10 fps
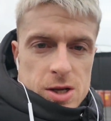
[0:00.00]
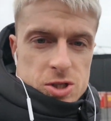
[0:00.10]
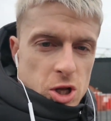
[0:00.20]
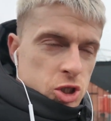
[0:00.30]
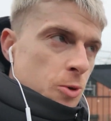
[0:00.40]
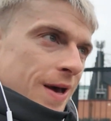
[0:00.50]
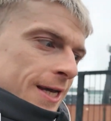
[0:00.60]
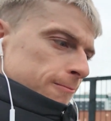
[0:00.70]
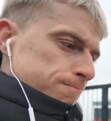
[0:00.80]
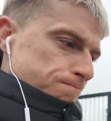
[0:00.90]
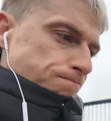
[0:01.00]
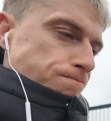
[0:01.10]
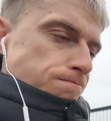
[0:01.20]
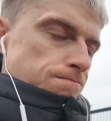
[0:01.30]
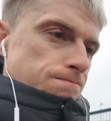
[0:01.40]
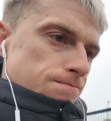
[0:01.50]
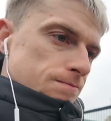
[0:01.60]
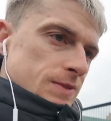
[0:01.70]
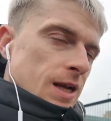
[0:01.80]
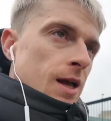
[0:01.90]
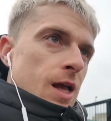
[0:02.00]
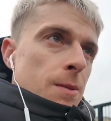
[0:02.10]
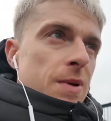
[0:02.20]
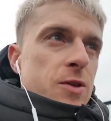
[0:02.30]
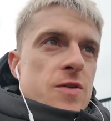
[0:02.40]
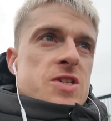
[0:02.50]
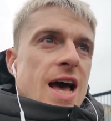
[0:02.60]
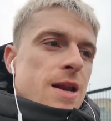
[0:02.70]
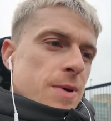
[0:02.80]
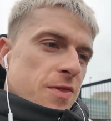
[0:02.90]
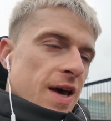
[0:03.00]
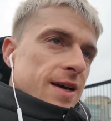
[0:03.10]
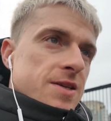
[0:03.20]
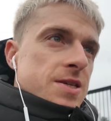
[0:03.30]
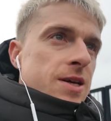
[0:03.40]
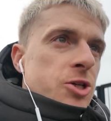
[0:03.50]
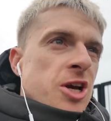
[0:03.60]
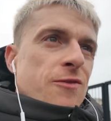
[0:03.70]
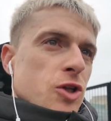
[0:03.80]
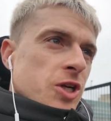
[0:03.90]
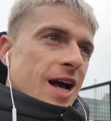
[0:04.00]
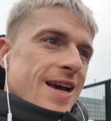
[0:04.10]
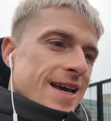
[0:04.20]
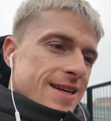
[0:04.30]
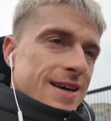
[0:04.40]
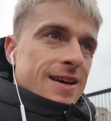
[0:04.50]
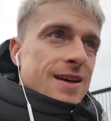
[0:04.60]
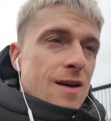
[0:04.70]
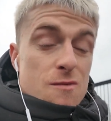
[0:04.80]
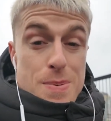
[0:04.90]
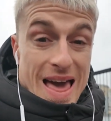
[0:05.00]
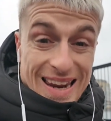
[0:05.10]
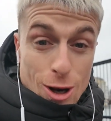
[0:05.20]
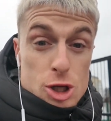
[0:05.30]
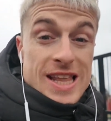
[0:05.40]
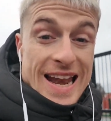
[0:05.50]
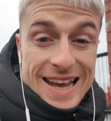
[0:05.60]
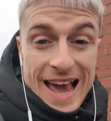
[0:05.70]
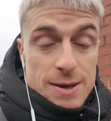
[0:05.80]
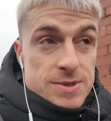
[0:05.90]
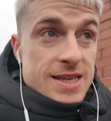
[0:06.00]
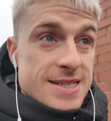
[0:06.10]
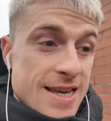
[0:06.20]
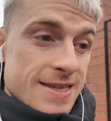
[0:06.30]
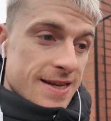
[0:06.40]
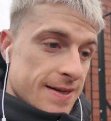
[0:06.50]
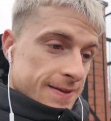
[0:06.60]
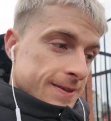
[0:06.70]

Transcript: It's not too big. But the other side of me thinks Sheffield United have barely lost any games this season.